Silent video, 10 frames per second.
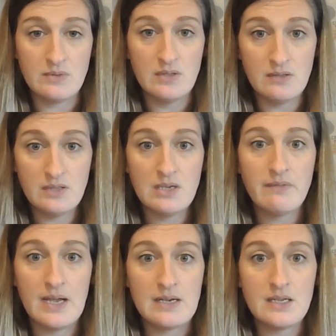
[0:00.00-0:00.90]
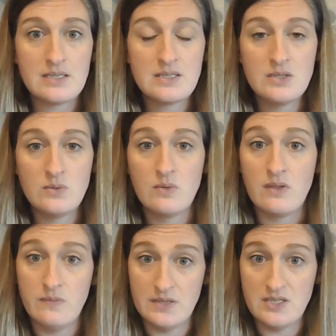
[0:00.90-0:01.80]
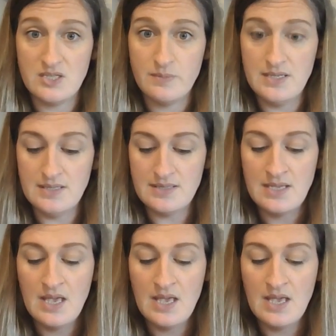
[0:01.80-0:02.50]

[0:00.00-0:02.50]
literally right next to the finished piece,